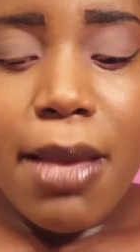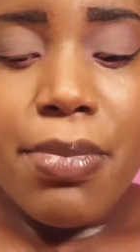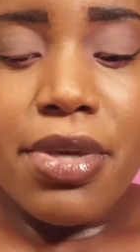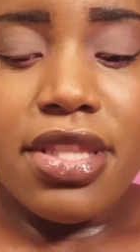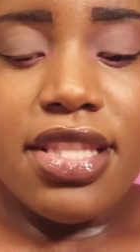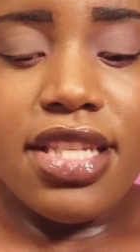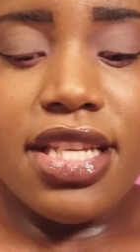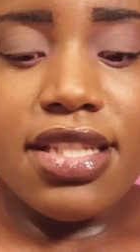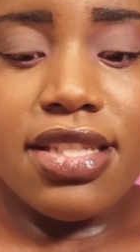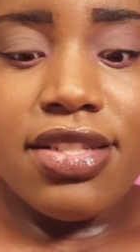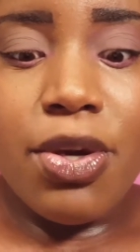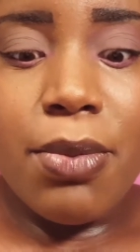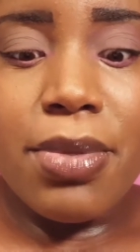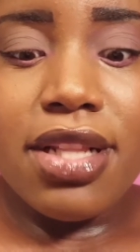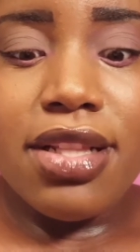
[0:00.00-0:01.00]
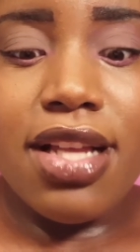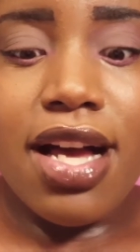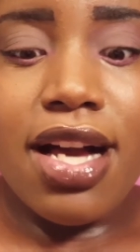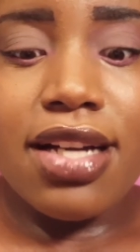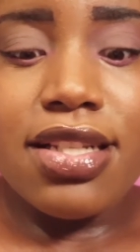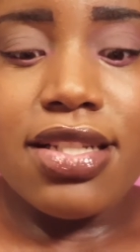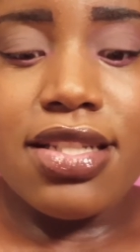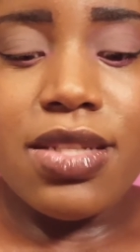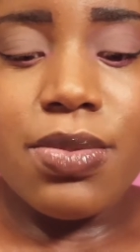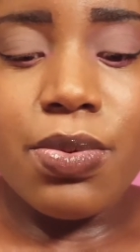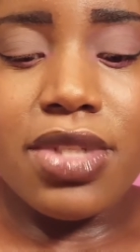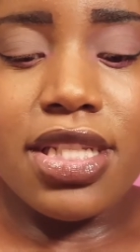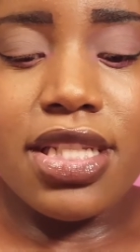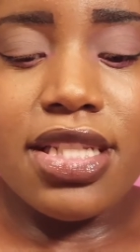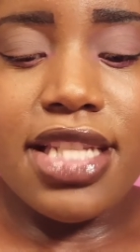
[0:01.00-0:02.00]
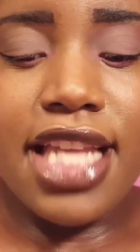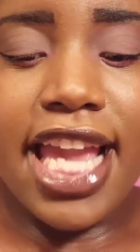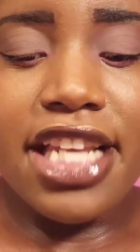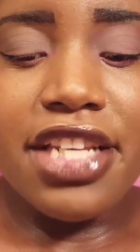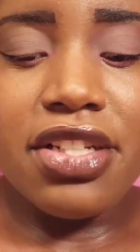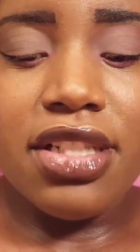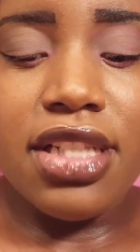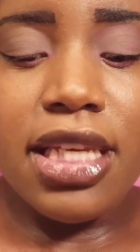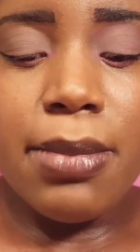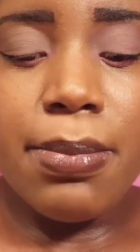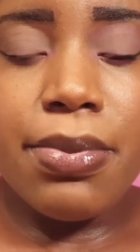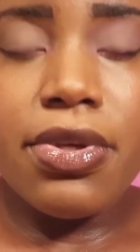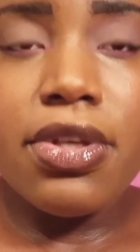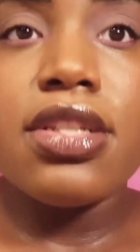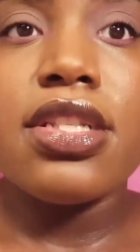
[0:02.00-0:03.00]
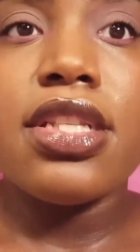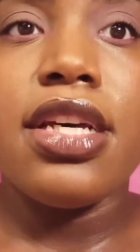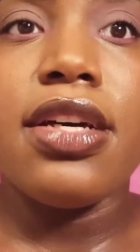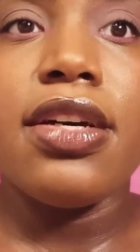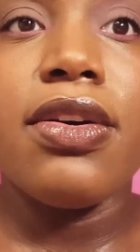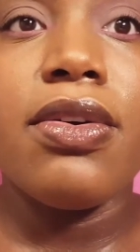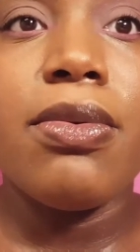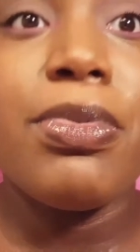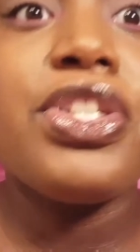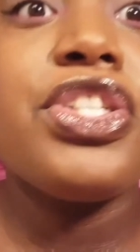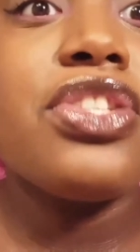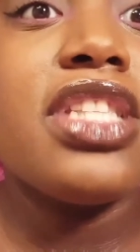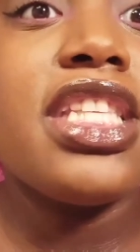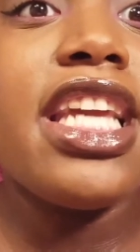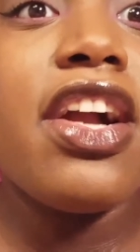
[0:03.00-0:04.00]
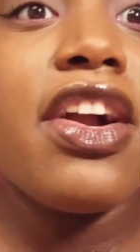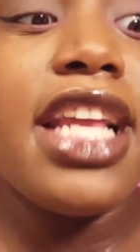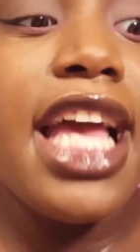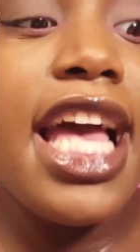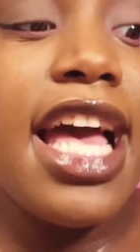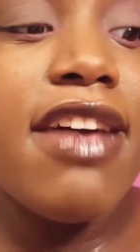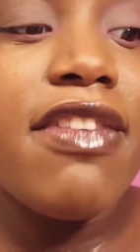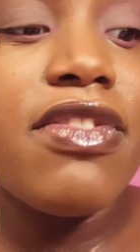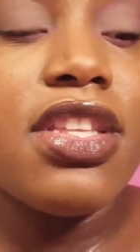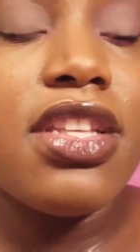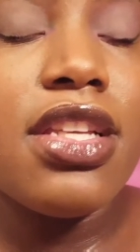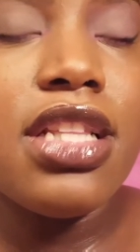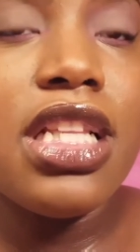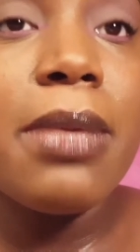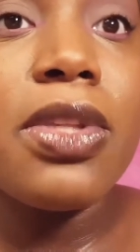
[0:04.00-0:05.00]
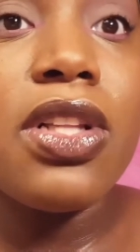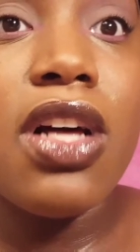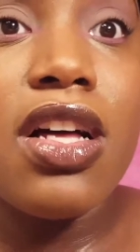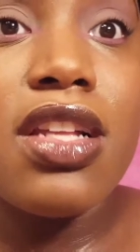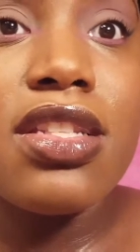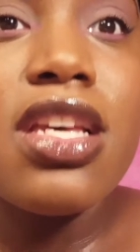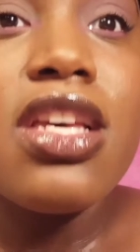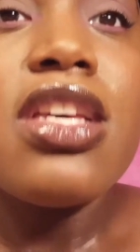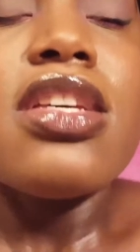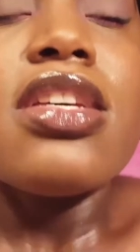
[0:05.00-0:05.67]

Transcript: But this, don't put a lot because this will stain your lip. So, but you see I already have the lip gloss.